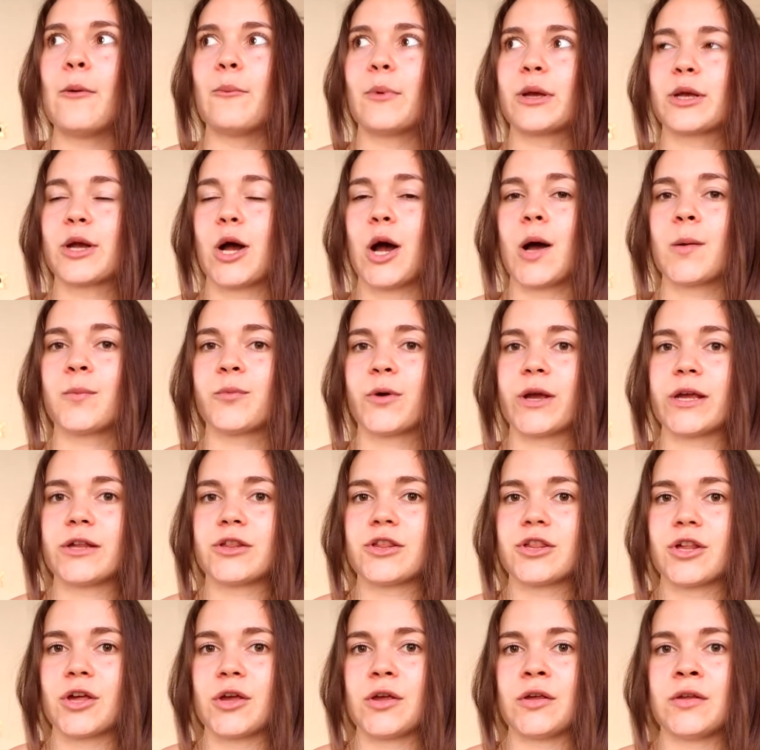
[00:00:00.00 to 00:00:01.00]
My carb
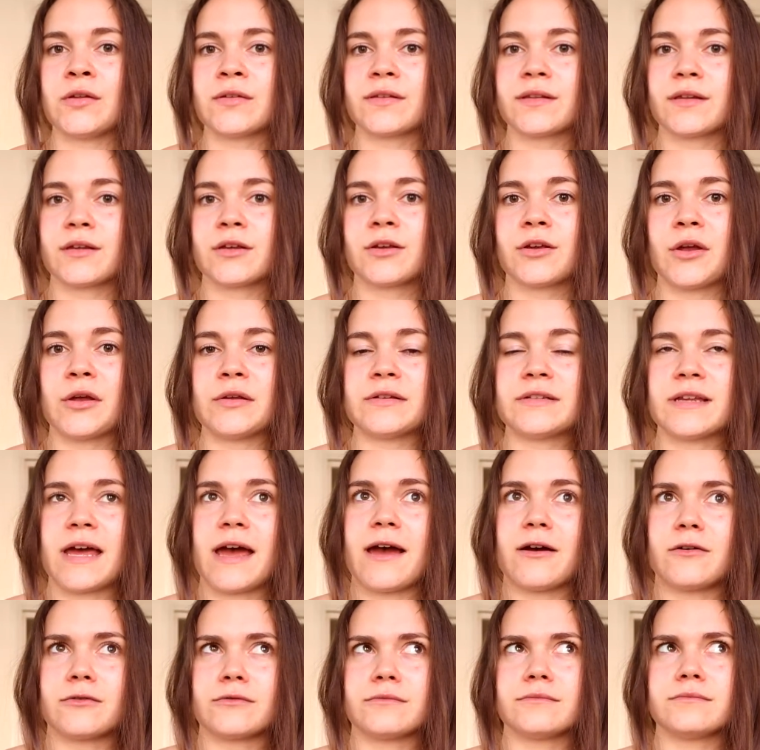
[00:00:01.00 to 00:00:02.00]
ratios go
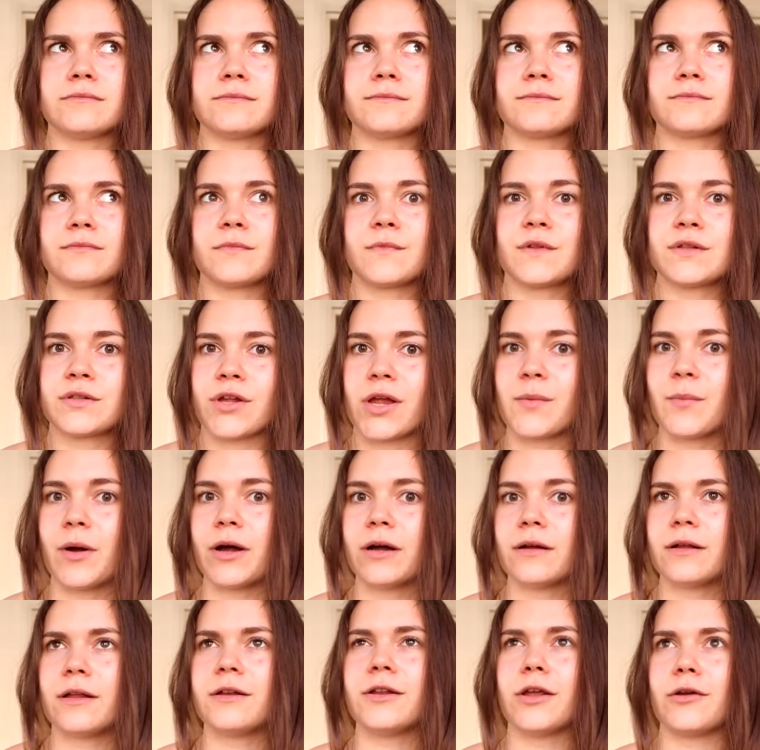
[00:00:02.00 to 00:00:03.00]
down so
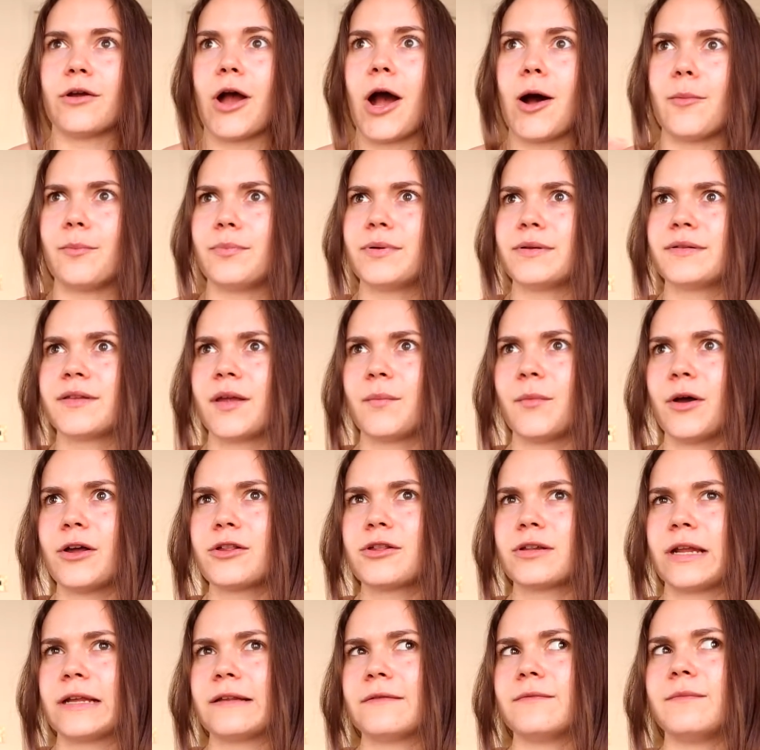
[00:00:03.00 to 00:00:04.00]
much, no, up so
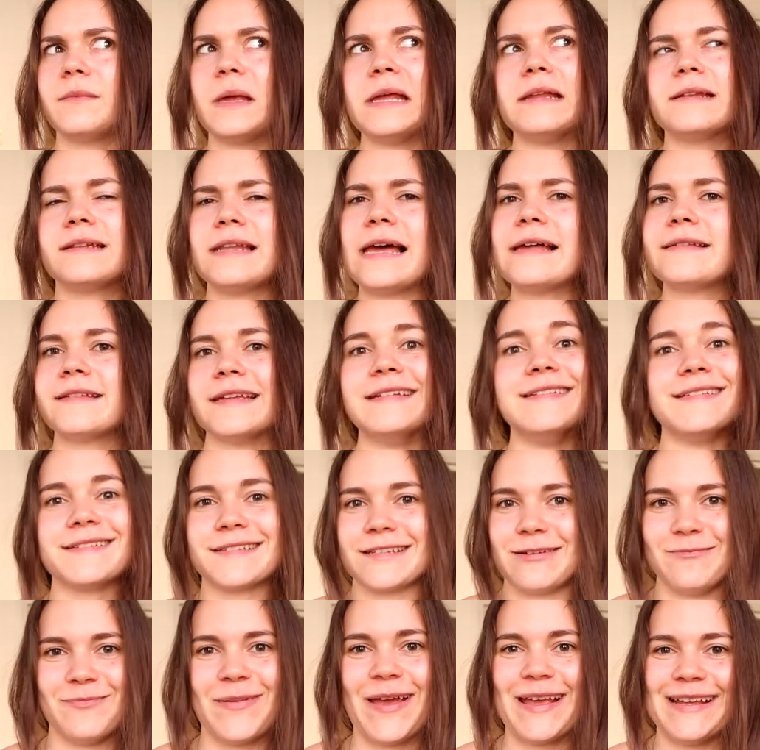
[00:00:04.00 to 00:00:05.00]
much, like less
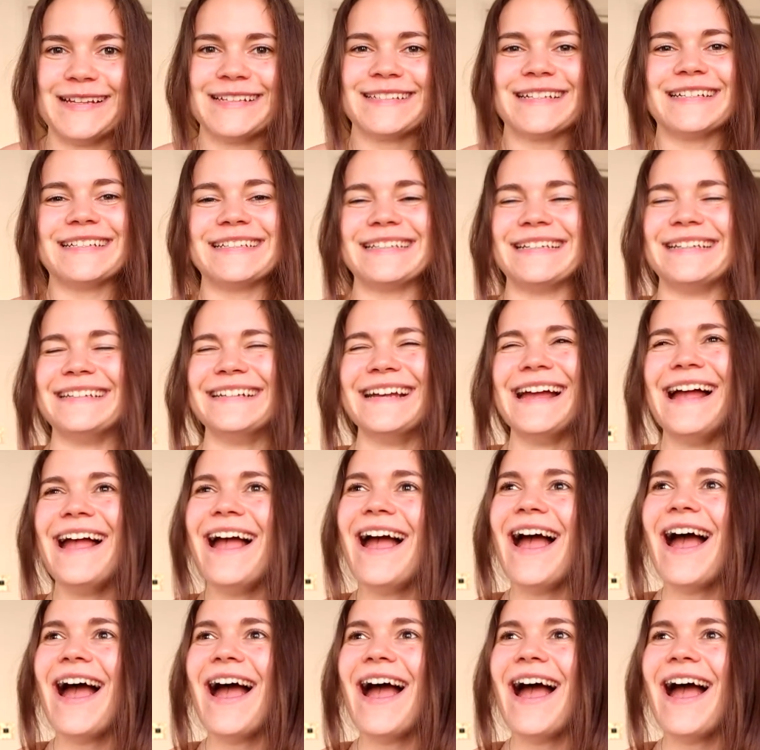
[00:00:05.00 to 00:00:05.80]
insulin basically.